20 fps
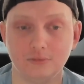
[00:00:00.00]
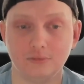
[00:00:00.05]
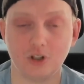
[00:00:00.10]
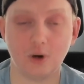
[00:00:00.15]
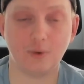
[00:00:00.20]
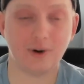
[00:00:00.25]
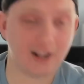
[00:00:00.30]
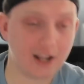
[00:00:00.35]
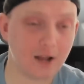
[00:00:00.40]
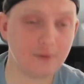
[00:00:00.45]
So
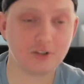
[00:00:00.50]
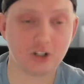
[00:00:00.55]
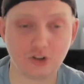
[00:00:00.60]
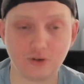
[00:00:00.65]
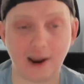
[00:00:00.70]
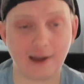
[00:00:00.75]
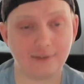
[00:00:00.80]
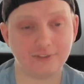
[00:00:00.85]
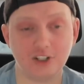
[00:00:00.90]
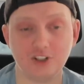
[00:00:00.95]
when it comes to
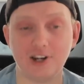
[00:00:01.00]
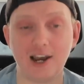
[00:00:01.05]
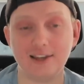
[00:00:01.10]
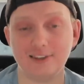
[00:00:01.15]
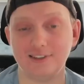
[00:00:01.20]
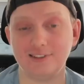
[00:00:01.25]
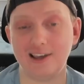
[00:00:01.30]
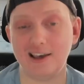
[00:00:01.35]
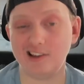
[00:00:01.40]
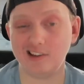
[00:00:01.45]
drafting
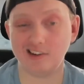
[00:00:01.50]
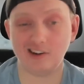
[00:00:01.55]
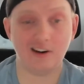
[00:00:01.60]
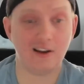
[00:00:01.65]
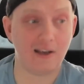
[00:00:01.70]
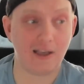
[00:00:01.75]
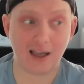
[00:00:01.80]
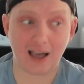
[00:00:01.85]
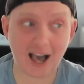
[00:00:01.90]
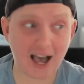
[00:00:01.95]
Jonathan Taylor,
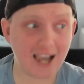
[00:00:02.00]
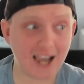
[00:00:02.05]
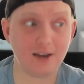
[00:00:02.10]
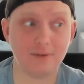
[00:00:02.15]
I